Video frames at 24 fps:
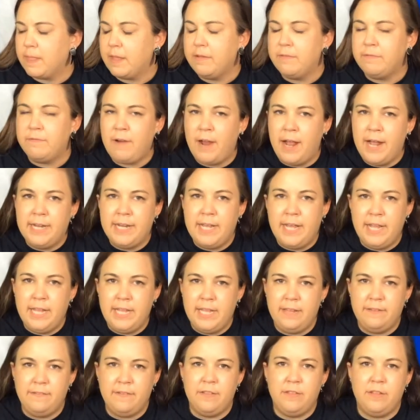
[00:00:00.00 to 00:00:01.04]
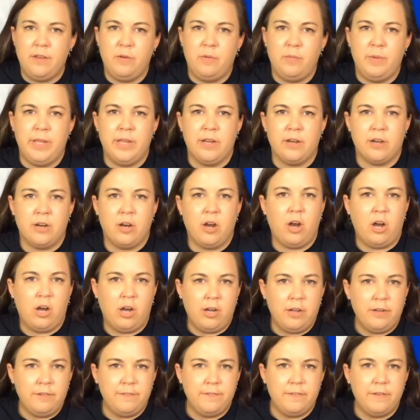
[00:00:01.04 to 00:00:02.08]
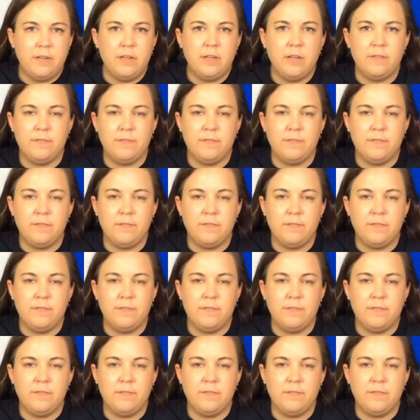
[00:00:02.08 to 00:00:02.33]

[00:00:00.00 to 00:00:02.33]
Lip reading: Friday, even though we are off